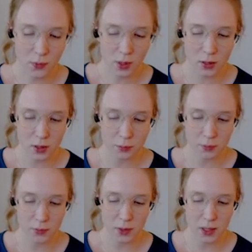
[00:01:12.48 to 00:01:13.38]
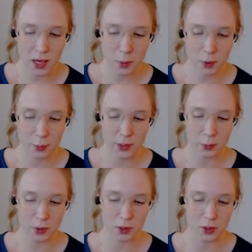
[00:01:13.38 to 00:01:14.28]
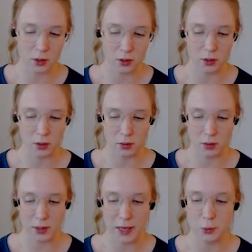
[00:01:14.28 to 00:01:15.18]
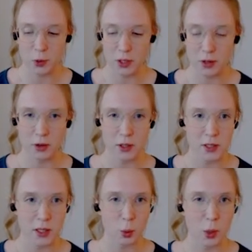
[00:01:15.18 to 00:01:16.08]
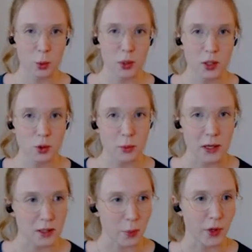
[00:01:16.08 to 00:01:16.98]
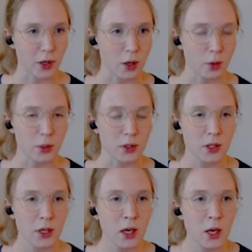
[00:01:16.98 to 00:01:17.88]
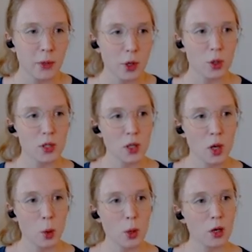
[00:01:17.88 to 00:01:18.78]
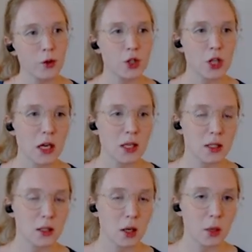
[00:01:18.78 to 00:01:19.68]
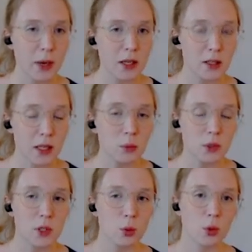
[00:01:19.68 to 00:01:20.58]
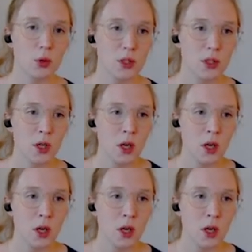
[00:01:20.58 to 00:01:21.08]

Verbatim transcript: um, a couple of people came together and said, well, we need to make something out of it. Because one of Jake's main statements was